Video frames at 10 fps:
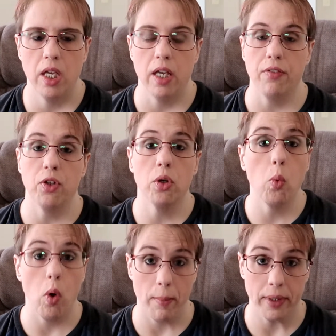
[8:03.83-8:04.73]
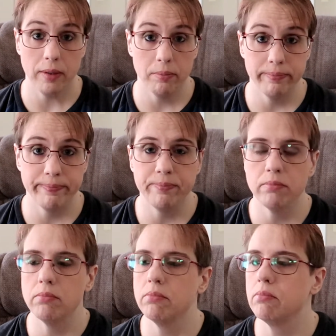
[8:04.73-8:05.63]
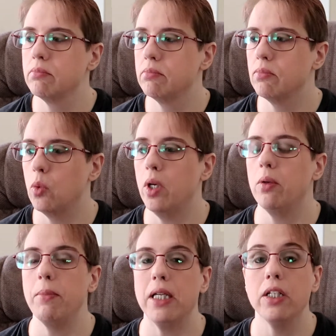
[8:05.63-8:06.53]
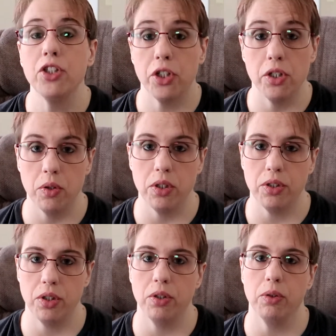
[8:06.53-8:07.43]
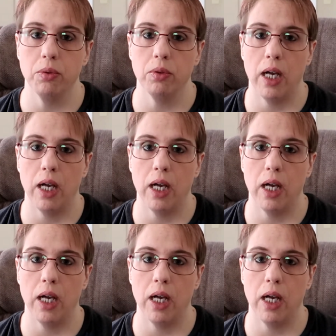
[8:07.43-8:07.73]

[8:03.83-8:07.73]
if you're a woman, well, men should do this too.